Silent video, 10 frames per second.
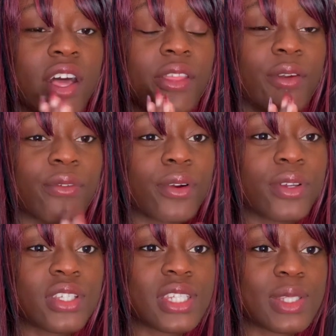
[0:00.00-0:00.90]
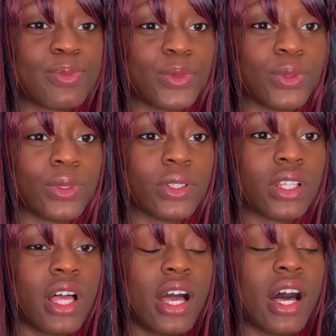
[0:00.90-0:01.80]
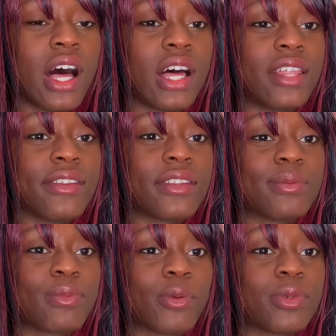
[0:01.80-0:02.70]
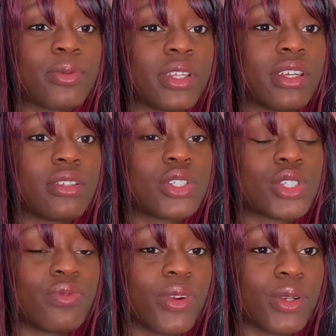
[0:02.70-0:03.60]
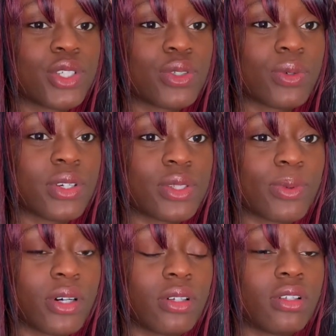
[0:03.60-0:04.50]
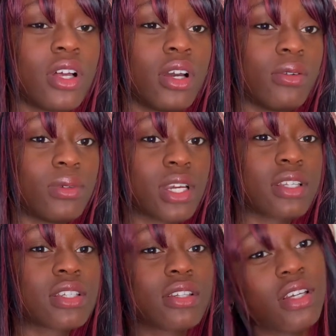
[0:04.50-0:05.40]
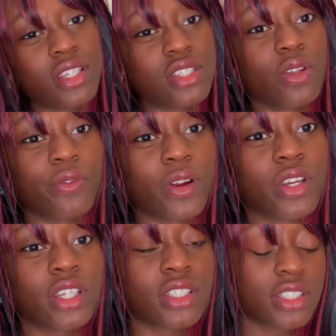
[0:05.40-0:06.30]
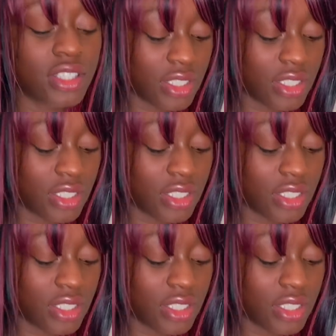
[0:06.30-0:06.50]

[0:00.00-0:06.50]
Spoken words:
they're very small and probably very short as well, which is not very good.